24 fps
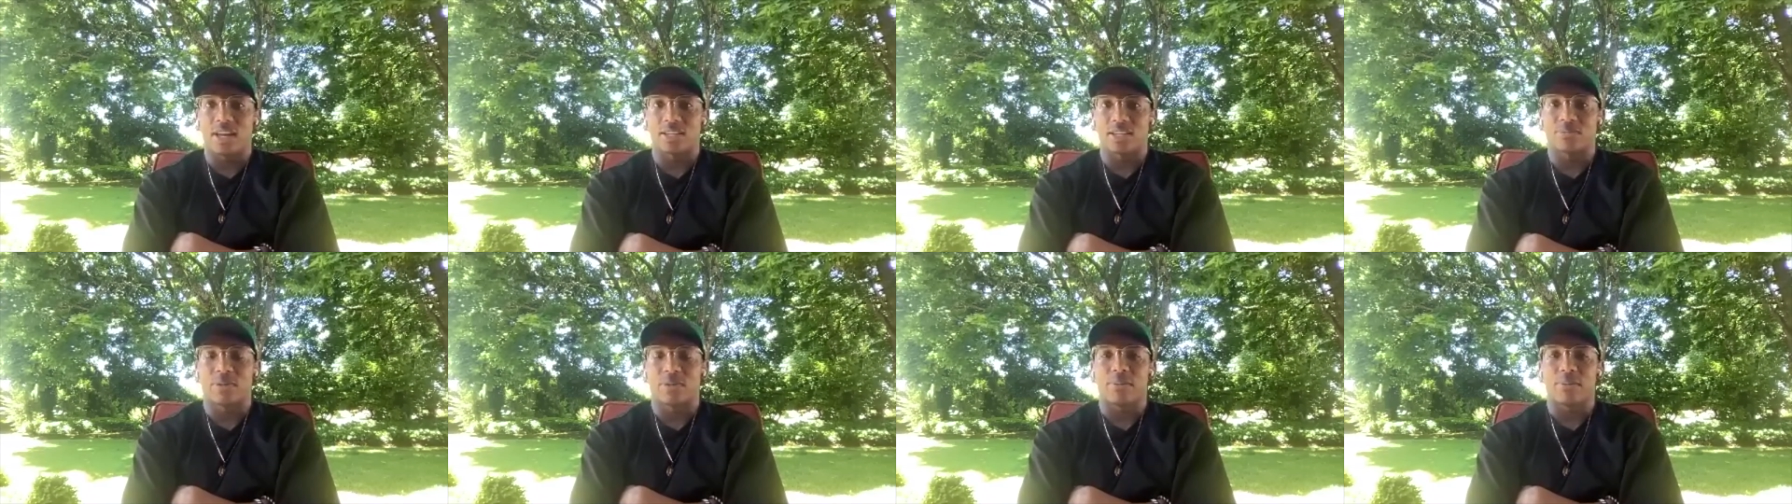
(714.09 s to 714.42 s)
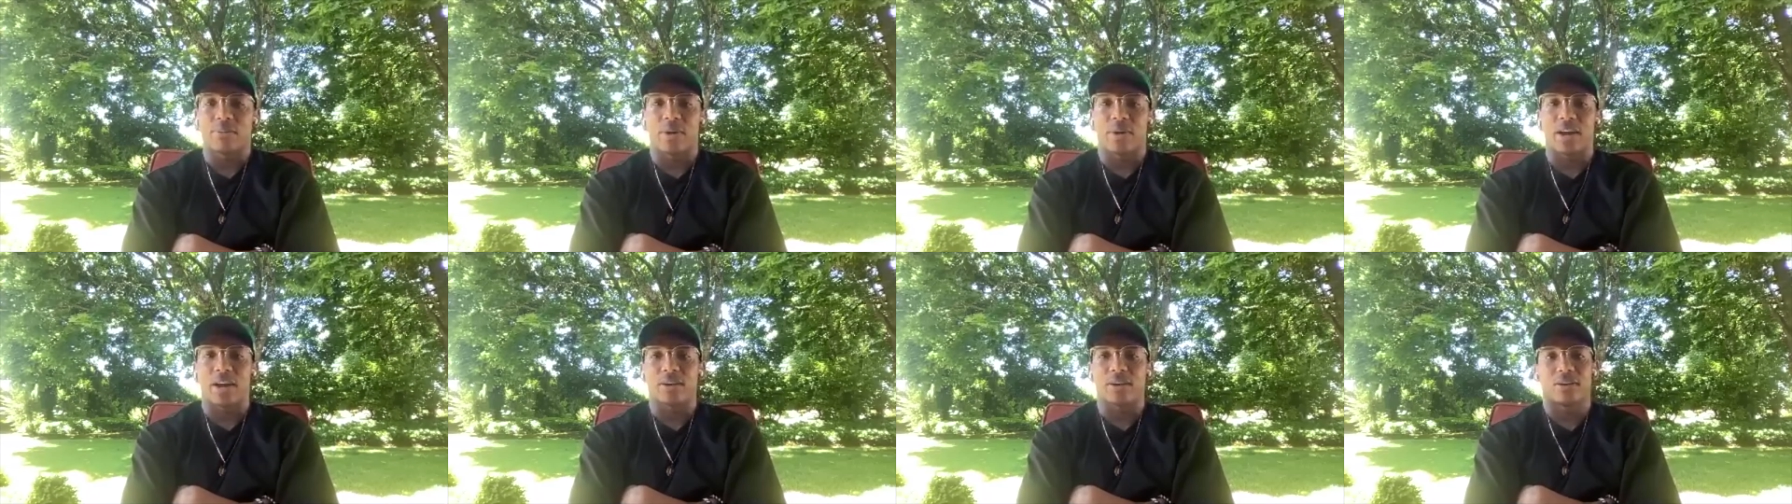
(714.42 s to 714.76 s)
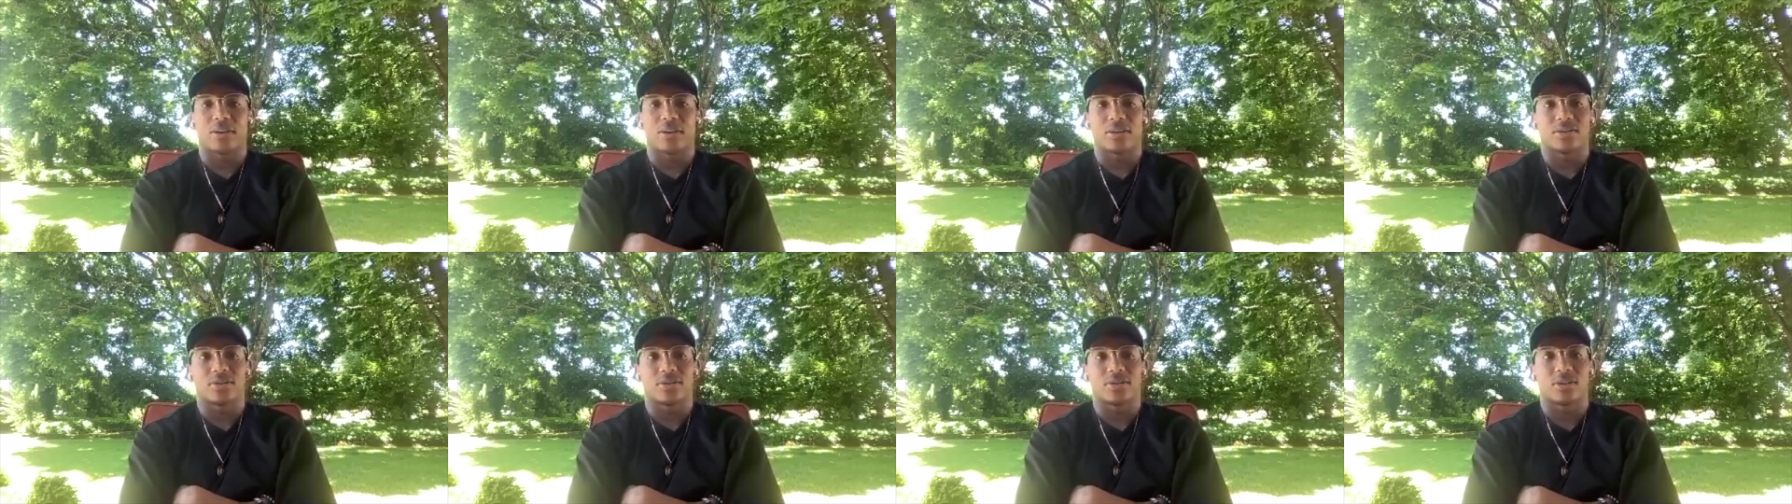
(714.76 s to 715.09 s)
as my
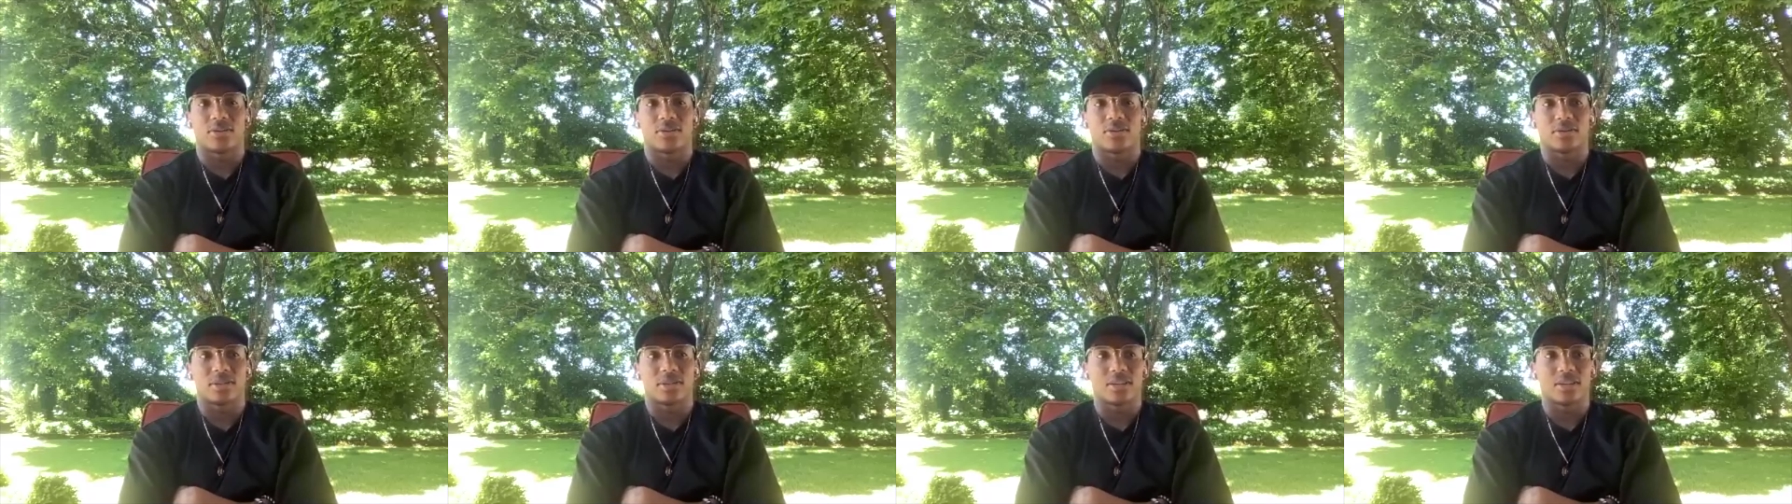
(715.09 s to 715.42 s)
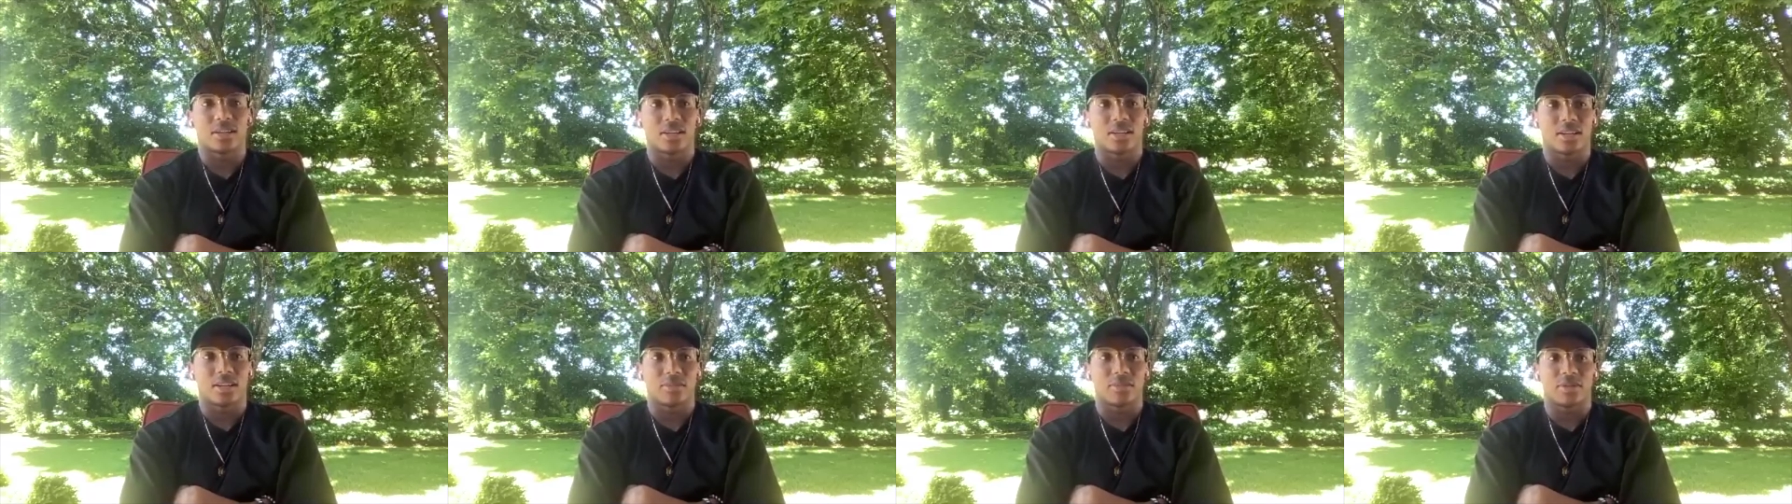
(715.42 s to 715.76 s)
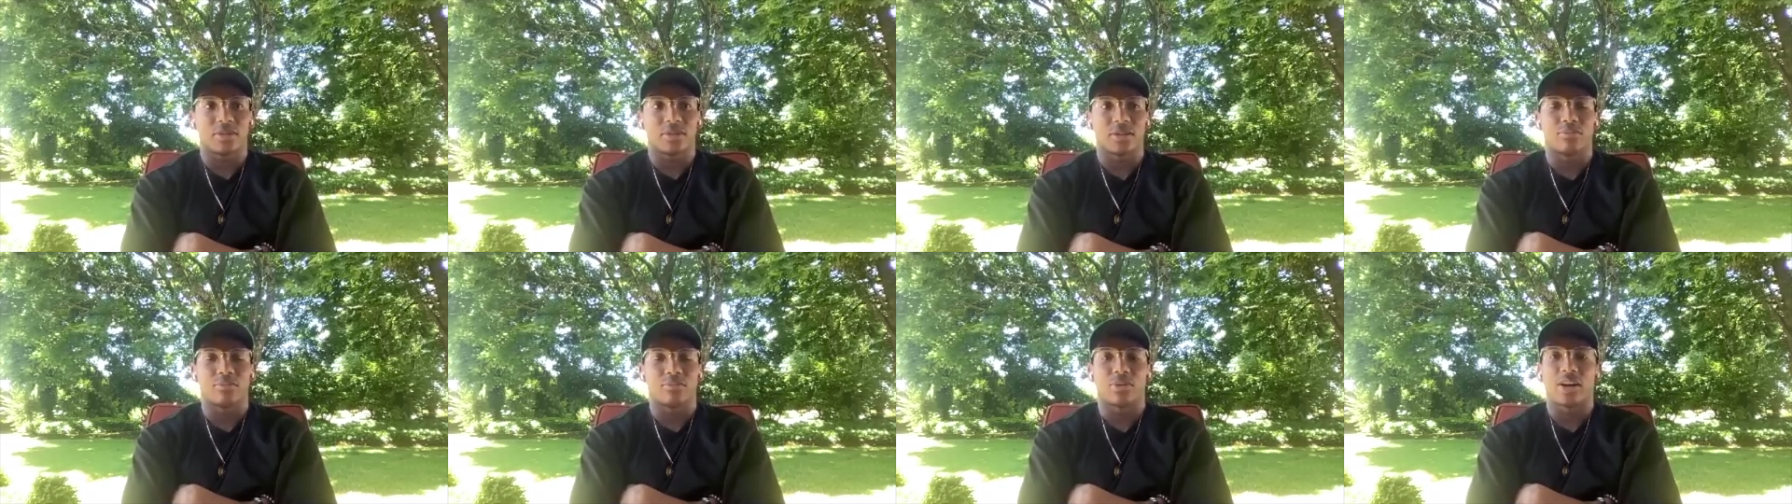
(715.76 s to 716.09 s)
background, so I was looking
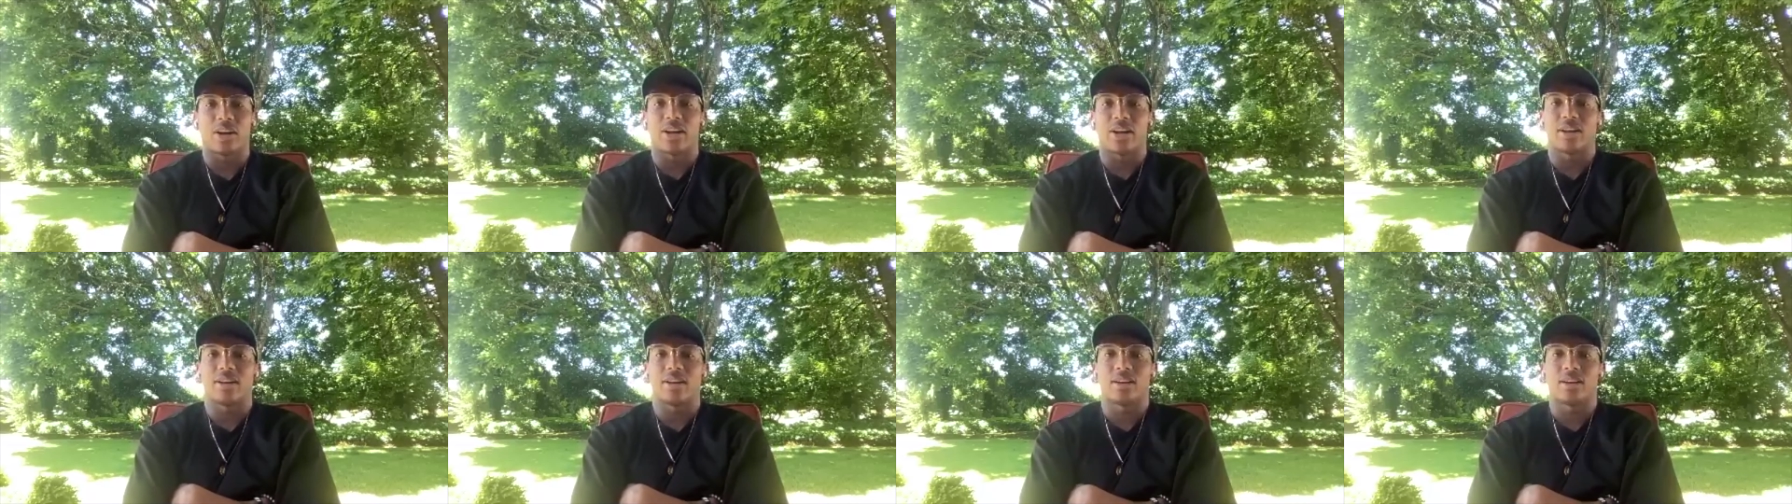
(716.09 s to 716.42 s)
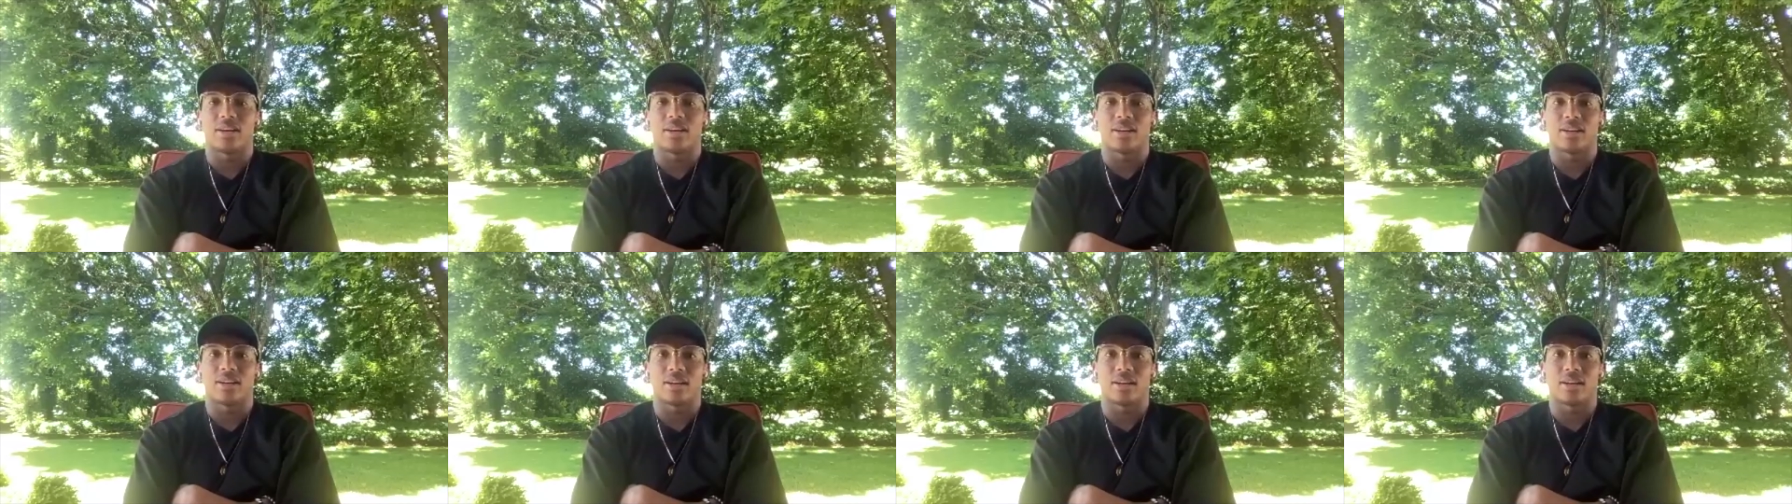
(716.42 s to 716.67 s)
up to Brian.